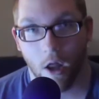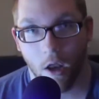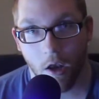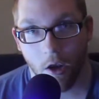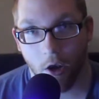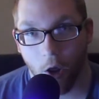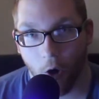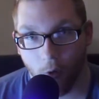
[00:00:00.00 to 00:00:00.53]

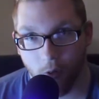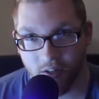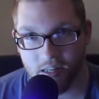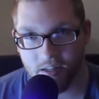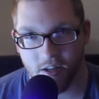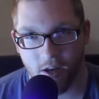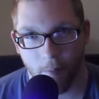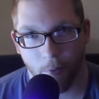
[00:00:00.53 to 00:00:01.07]
No, this
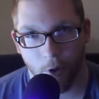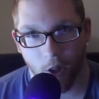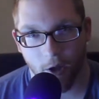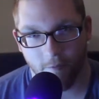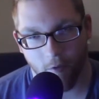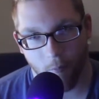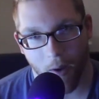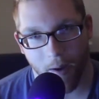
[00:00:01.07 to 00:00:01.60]
isn't a plug for
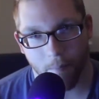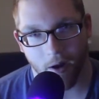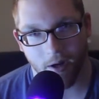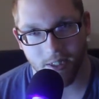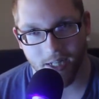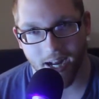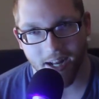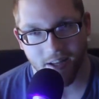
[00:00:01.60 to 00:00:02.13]
my
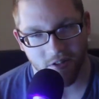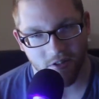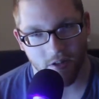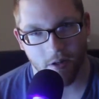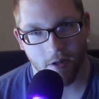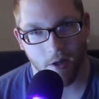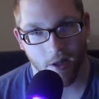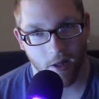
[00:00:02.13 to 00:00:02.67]
podcast.
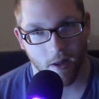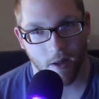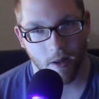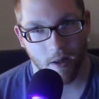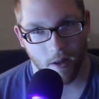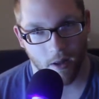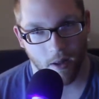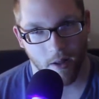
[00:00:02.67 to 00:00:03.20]

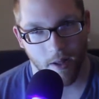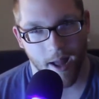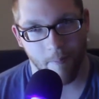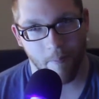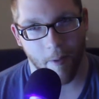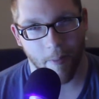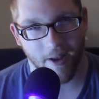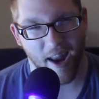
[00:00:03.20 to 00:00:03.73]
I'm
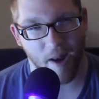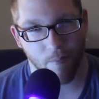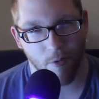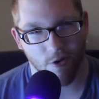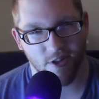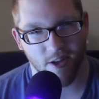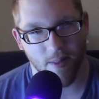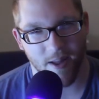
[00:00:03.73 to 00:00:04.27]
not the kind of
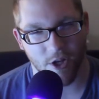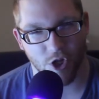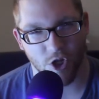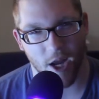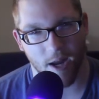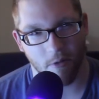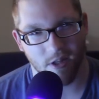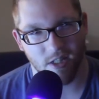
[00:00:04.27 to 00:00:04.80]
person that
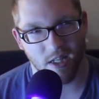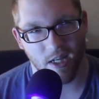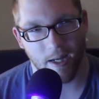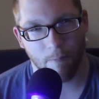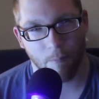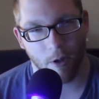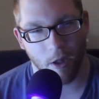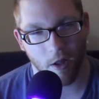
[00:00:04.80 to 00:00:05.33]
shamelessly
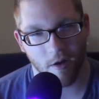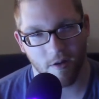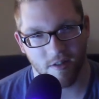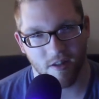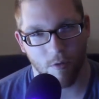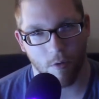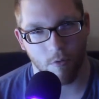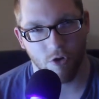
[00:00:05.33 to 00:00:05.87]
plugs
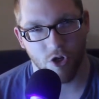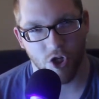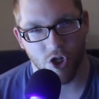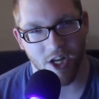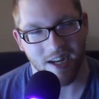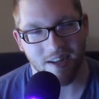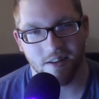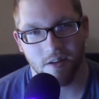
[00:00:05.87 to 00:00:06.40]
their own
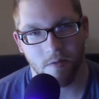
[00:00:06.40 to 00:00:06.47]
shit.